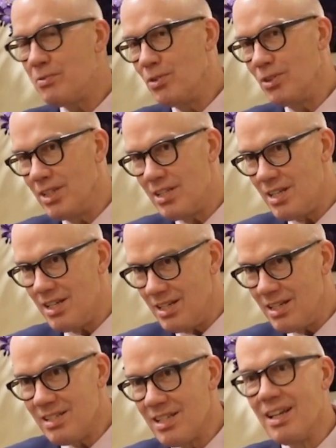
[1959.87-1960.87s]
fault this
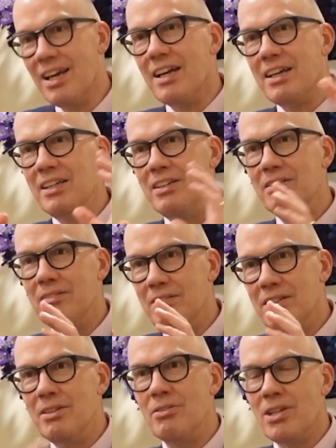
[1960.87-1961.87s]
is,
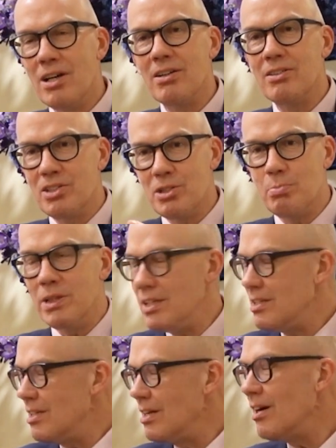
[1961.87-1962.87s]
you can't just be in
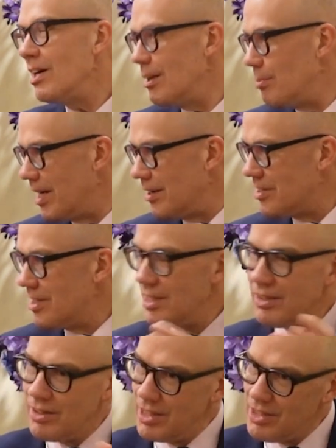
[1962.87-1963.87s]
denial about it.
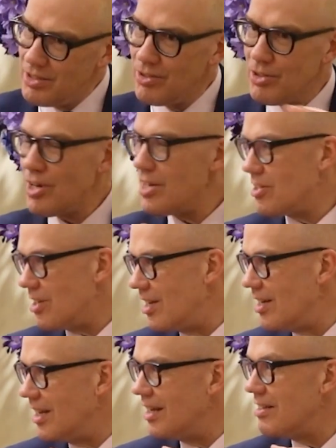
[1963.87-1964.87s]
You need to address
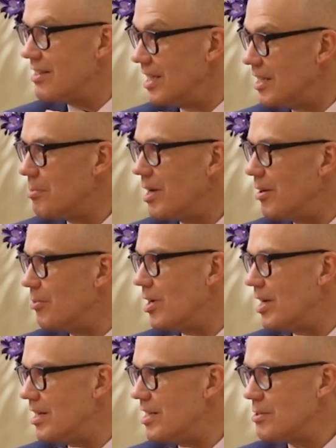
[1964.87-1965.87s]
it and think about
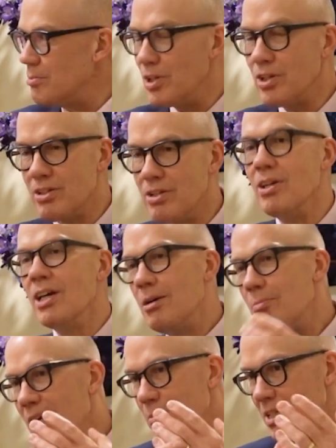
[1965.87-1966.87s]
why it is and what you can do. And
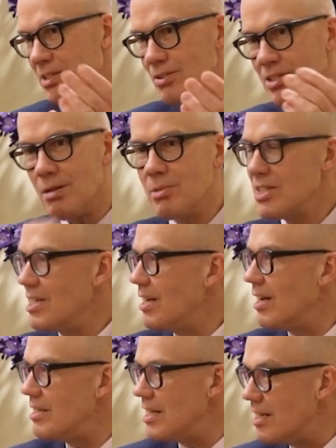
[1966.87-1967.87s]
maybe to some extent
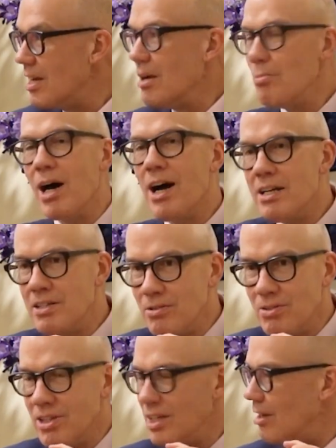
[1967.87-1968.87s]
I did, but I
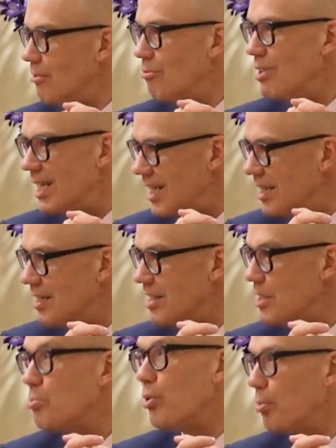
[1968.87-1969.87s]
don't think I really
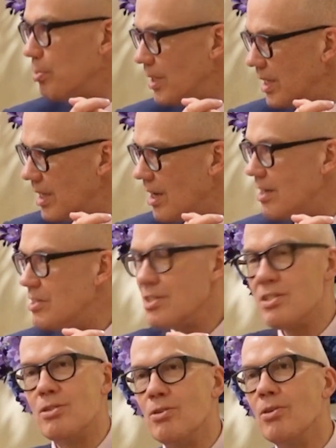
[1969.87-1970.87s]
did properly. I
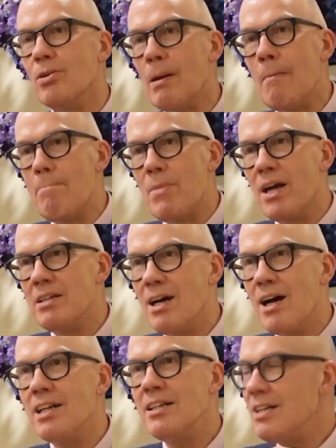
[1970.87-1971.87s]
just thought
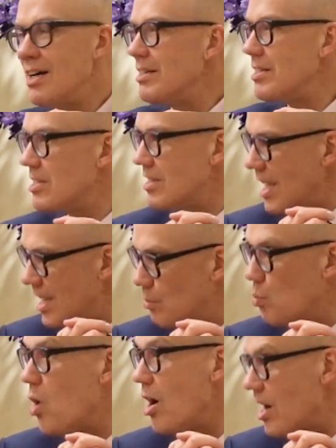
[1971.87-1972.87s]
I didn't understand
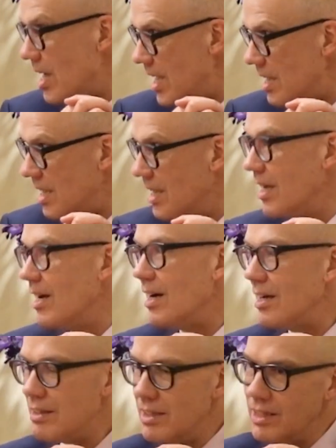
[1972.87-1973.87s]
why,
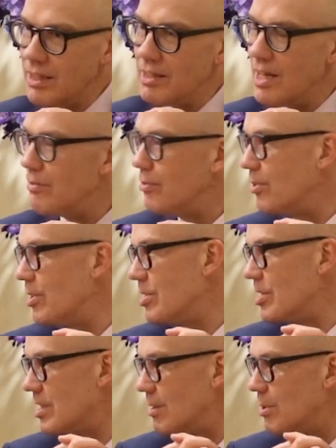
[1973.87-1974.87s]
I think, and therefore it
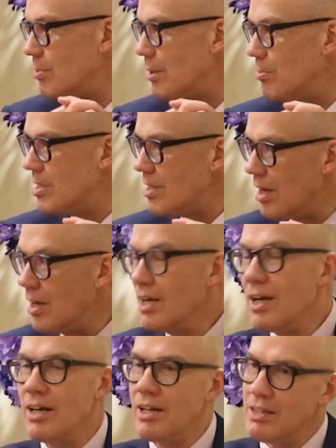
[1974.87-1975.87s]
just seemed a bit bizarre.
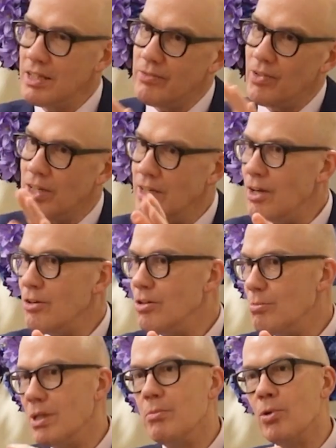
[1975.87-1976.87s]
And I think if I'd known a
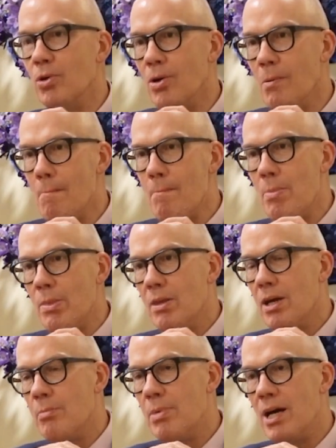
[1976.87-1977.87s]
bit more
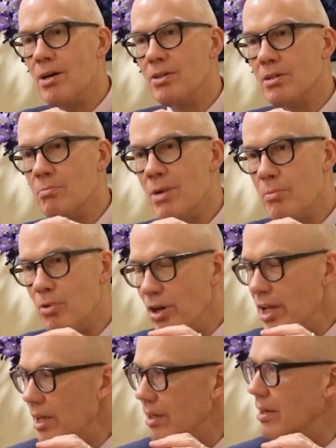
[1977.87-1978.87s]
about
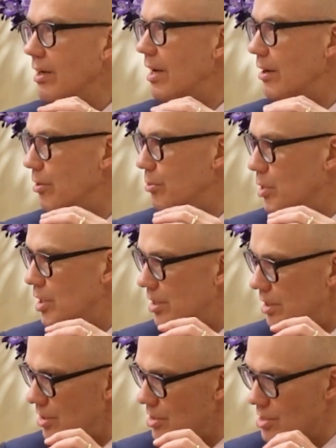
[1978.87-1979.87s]
memory and how it
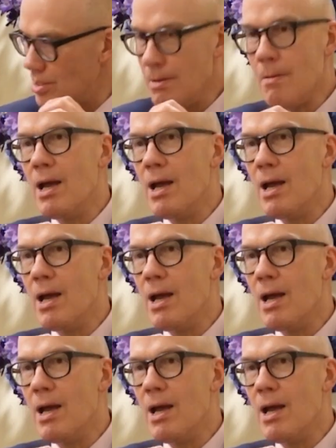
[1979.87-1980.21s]
works,